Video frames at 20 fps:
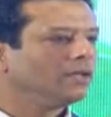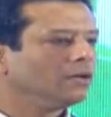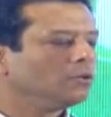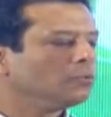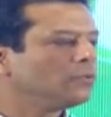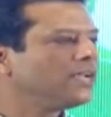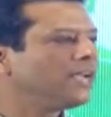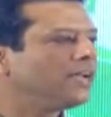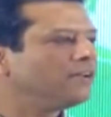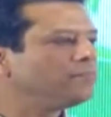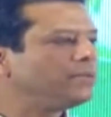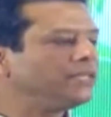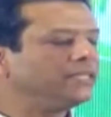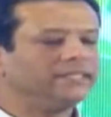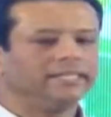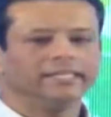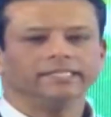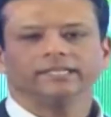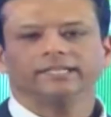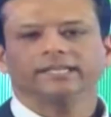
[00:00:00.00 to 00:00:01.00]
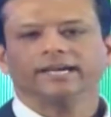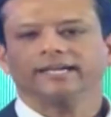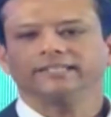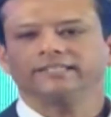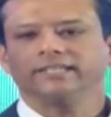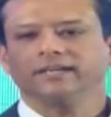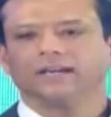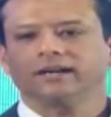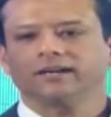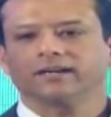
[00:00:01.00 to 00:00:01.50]
We have been
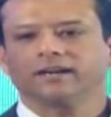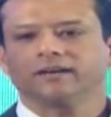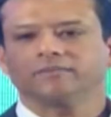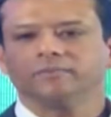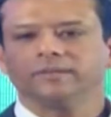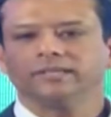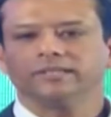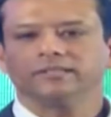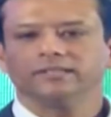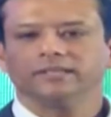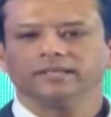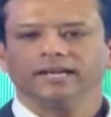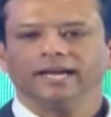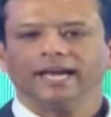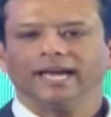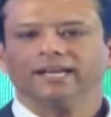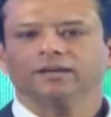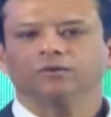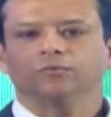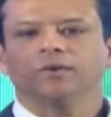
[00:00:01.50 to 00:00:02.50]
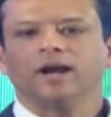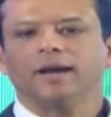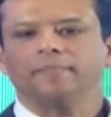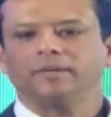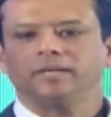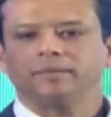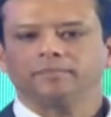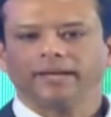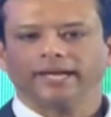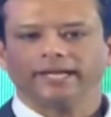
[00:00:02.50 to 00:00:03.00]
digitizing our government at a
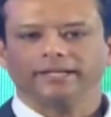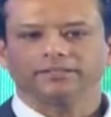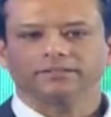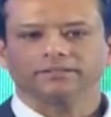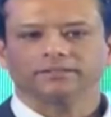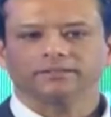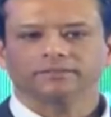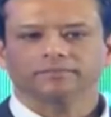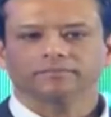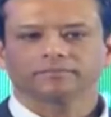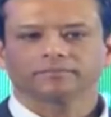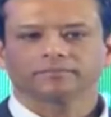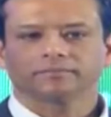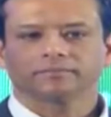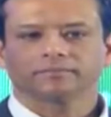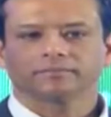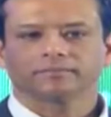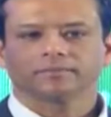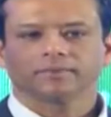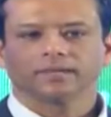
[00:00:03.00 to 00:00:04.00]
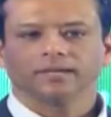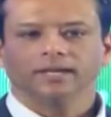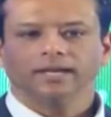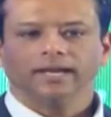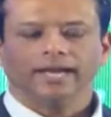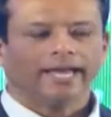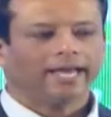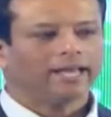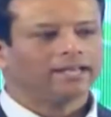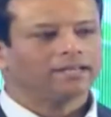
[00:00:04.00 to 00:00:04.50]
rapid pace.
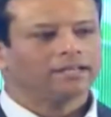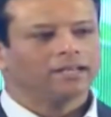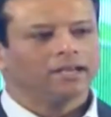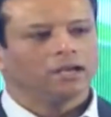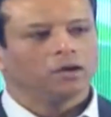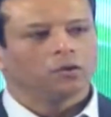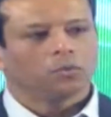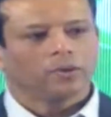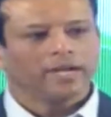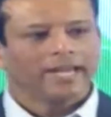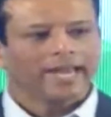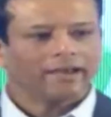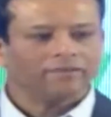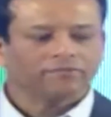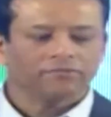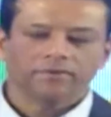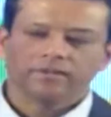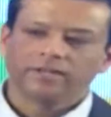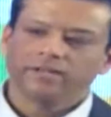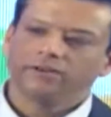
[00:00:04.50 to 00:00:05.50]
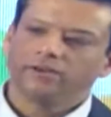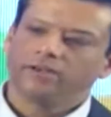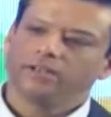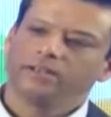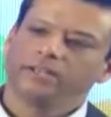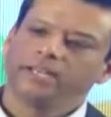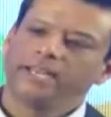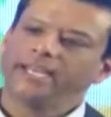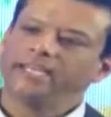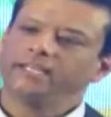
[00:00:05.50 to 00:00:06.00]
And we have
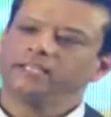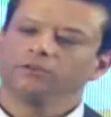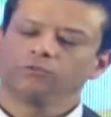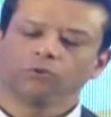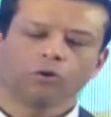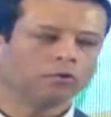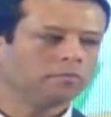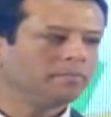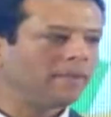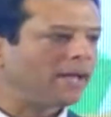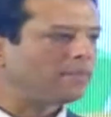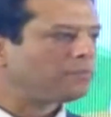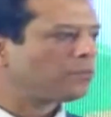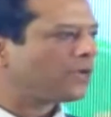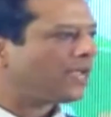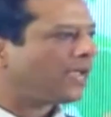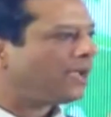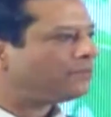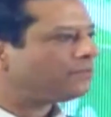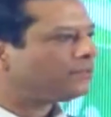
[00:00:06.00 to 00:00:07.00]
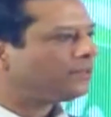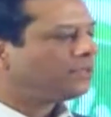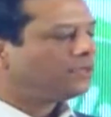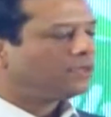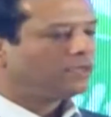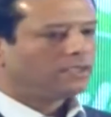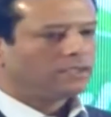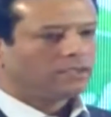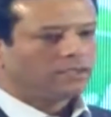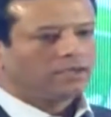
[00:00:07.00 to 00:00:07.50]
laid the roadmap. We have
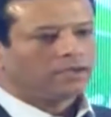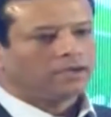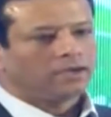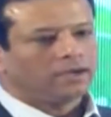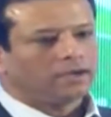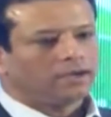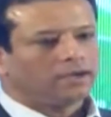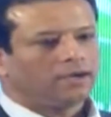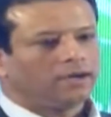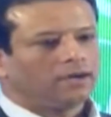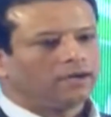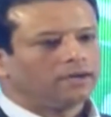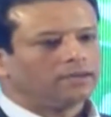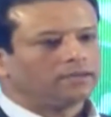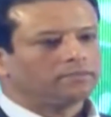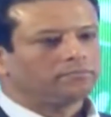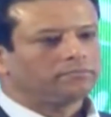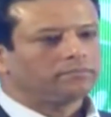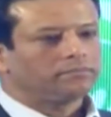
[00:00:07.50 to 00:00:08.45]
a